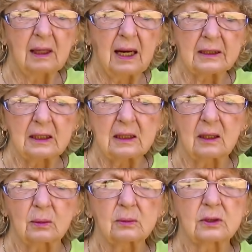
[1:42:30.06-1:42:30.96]
I get
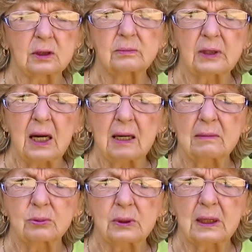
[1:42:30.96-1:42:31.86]
on
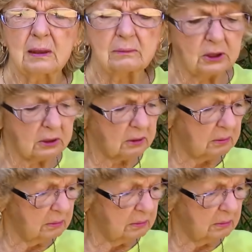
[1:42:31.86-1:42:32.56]
sometimes when I'm just